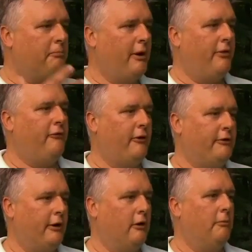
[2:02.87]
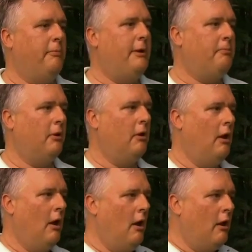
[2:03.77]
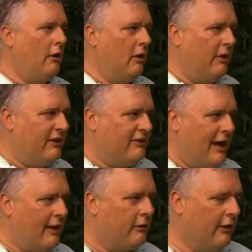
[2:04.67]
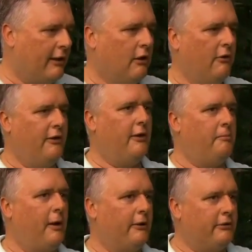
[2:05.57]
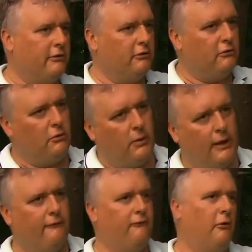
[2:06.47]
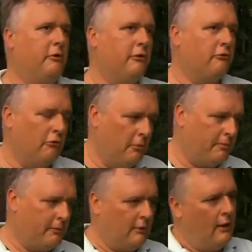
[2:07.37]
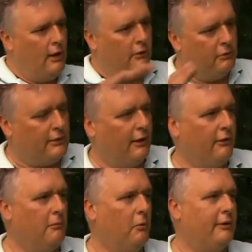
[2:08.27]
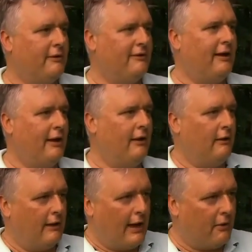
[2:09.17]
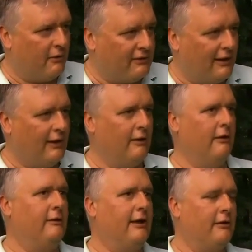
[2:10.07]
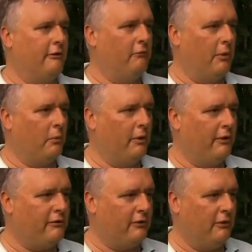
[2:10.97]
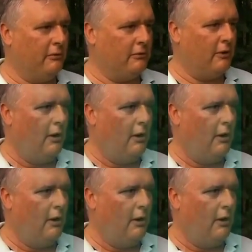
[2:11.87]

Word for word: a breath of fresh air. People, you know, he's not like all the other politicians who have focus groups and who tell them what to say and how to say it and exactly what words to use.